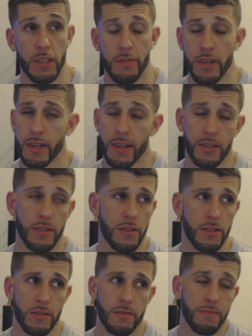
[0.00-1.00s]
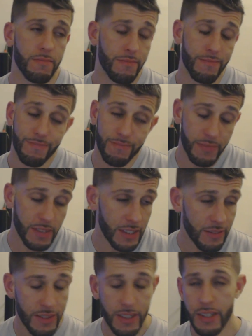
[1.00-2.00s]
even against
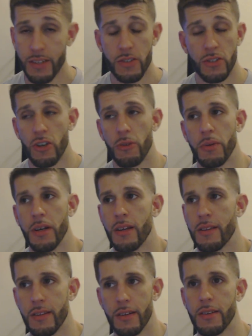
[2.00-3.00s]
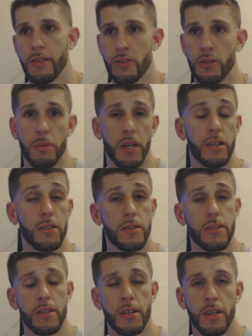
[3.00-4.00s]
Thurman, I think he's the
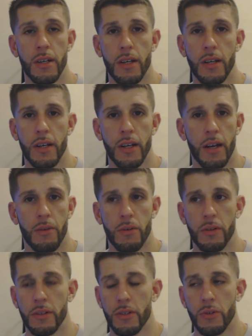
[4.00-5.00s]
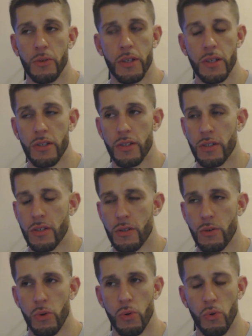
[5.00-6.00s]
best. I really do. He
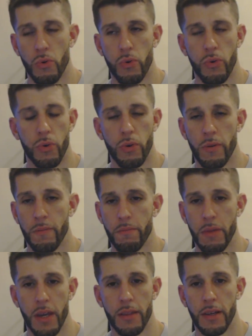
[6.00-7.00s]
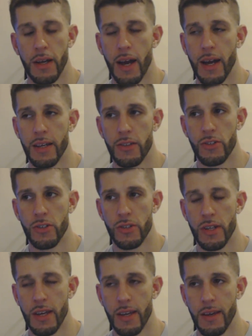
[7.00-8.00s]
is. Whew, man, the guy is
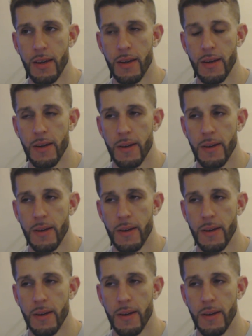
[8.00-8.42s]
just a